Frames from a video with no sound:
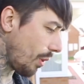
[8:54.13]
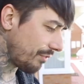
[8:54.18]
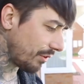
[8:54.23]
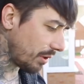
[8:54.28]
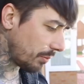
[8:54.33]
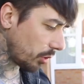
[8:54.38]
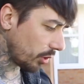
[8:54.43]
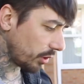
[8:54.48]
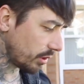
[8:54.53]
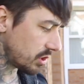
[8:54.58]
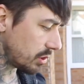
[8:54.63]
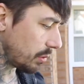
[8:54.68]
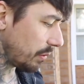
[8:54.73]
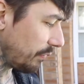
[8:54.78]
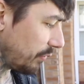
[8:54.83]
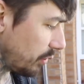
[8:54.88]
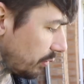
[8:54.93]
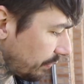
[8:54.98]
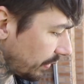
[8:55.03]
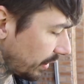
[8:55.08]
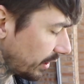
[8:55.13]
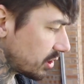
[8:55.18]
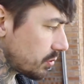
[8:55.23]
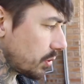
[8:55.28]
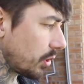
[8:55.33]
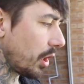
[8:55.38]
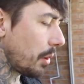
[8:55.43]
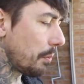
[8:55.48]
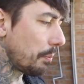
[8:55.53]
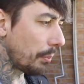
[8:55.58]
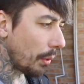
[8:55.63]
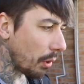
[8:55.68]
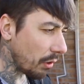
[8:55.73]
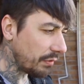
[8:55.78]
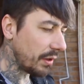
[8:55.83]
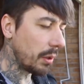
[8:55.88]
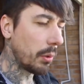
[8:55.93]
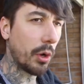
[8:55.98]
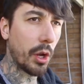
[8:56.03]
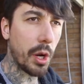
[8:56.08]
whether I'm going to do a few things. We're going to
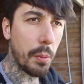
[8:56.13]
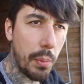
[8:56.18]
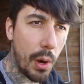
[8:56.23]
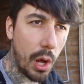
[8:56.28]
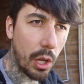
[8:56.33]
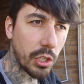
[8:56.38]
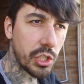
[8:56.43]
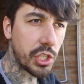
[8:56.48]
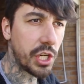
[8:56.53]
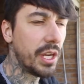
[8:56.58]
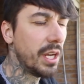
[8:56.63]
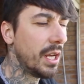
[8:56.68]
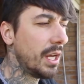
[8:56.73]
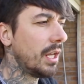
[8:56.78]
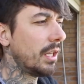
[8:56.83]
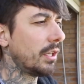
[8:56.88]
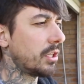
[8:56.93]
buff it, we're going to polish it.